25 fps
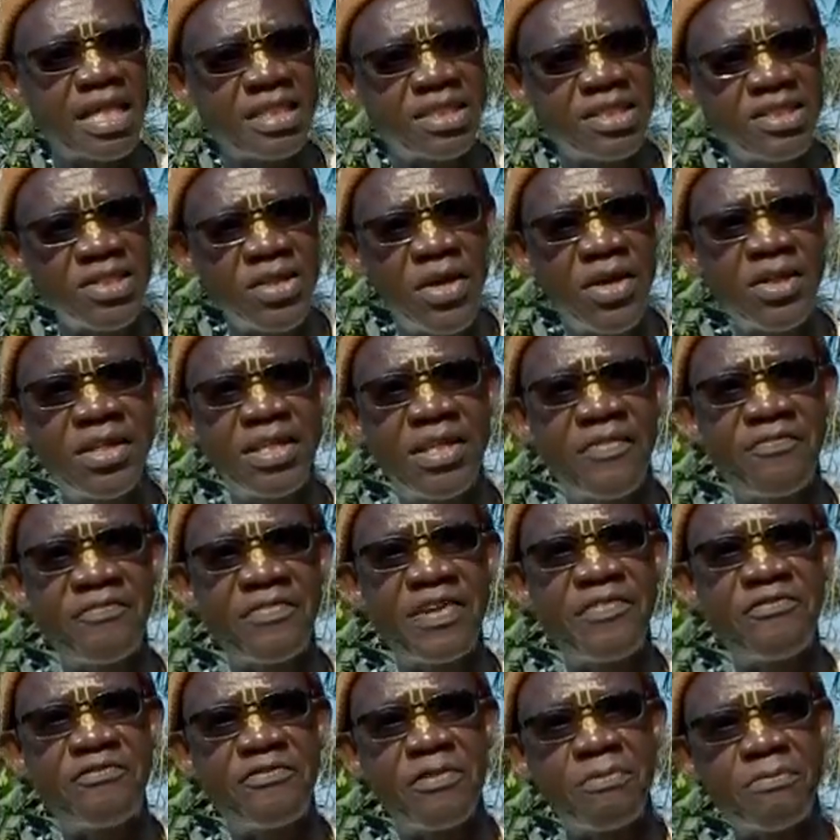it's non
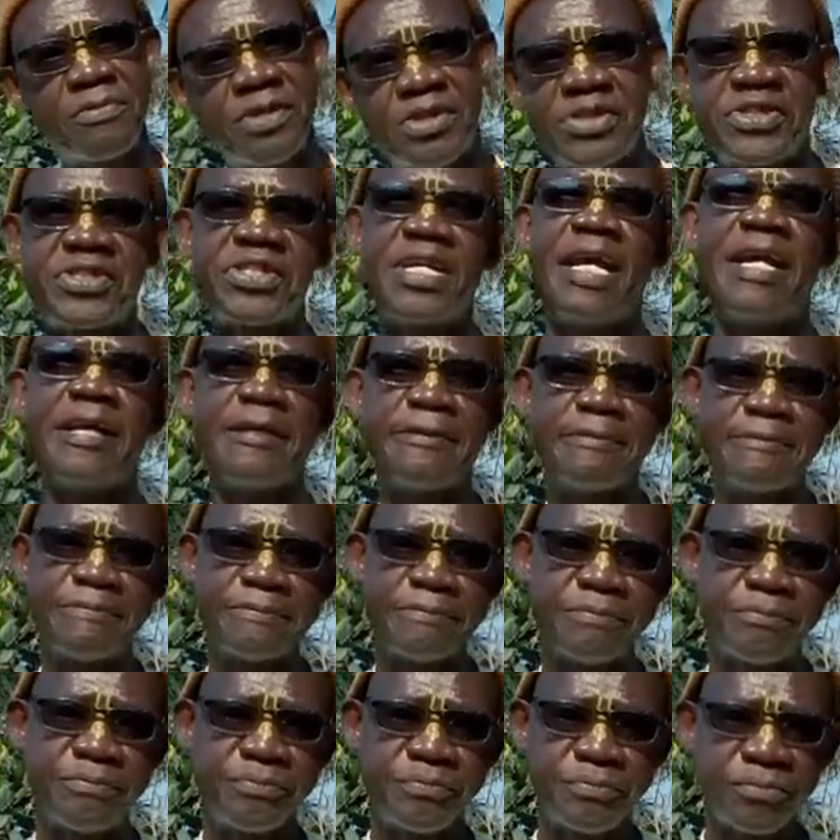different from Krishna.
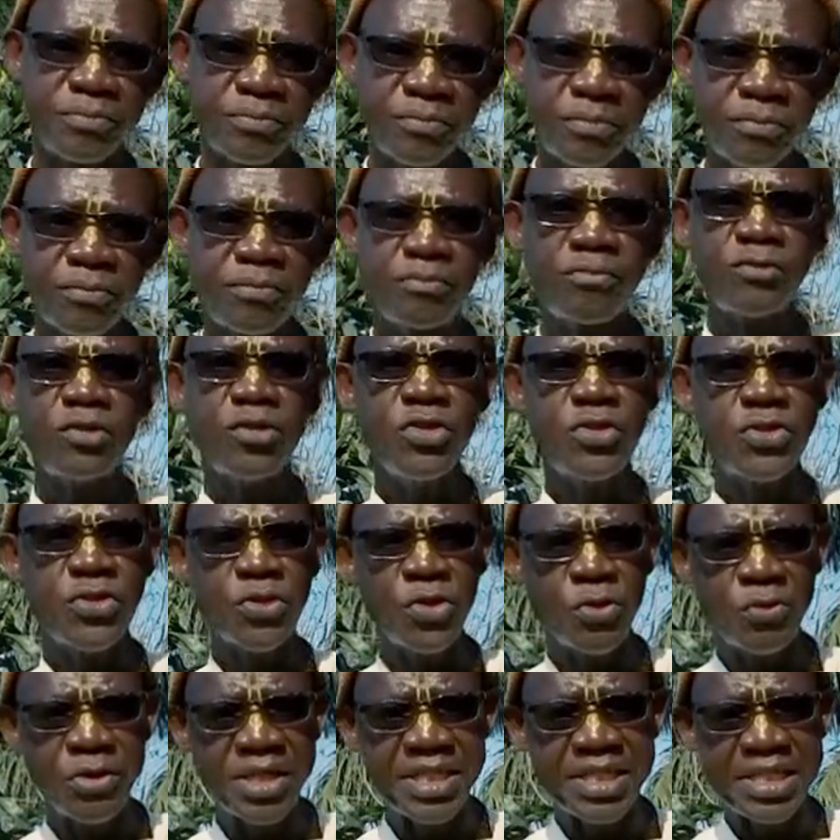
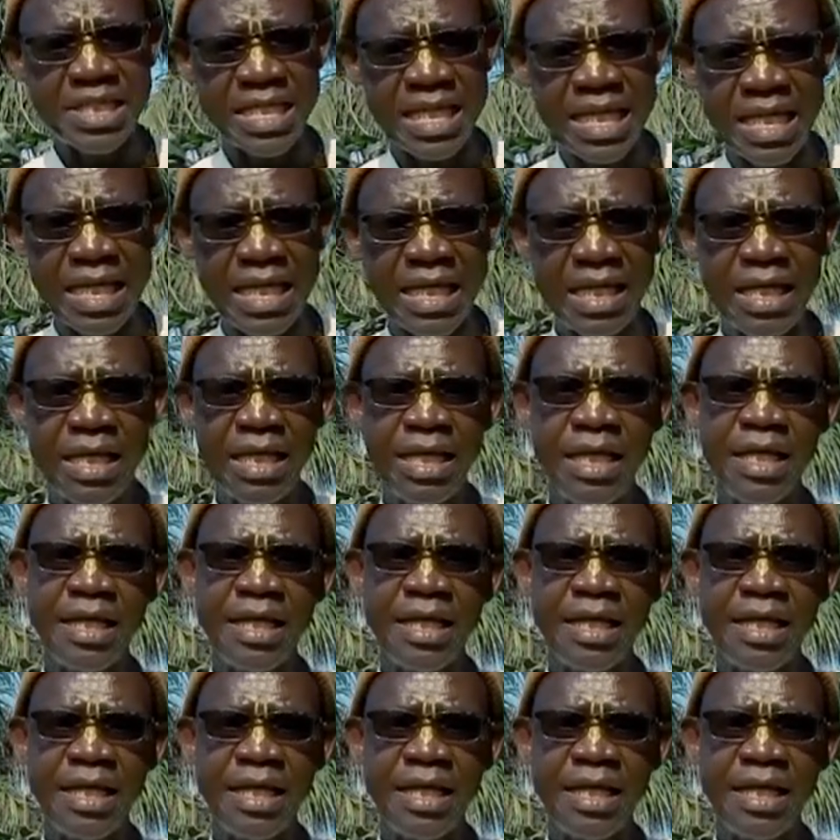So we see